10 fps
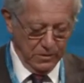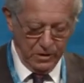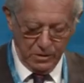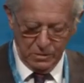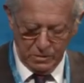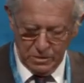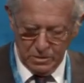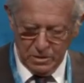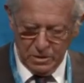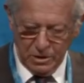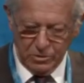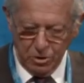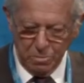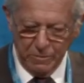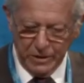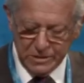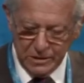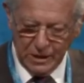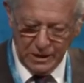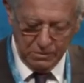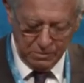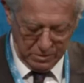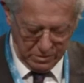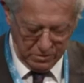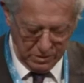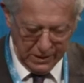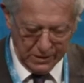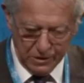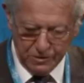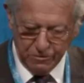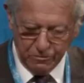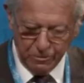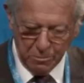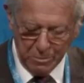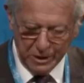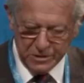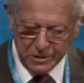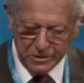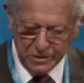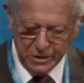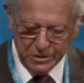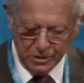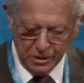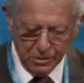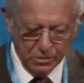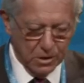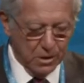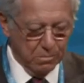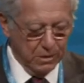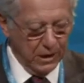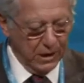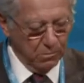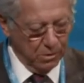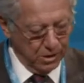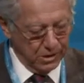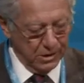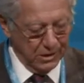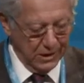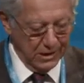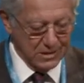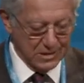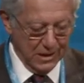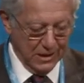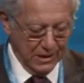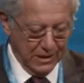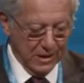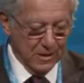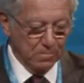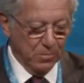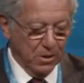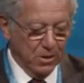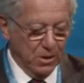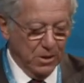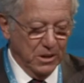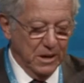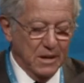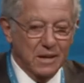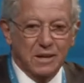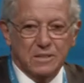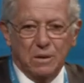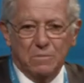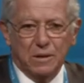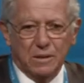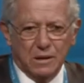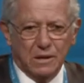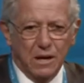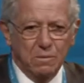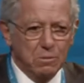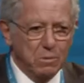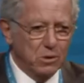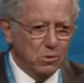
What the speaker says: So a group of us, and I led this from about 6 years ago, began working, next slide, on something that came to be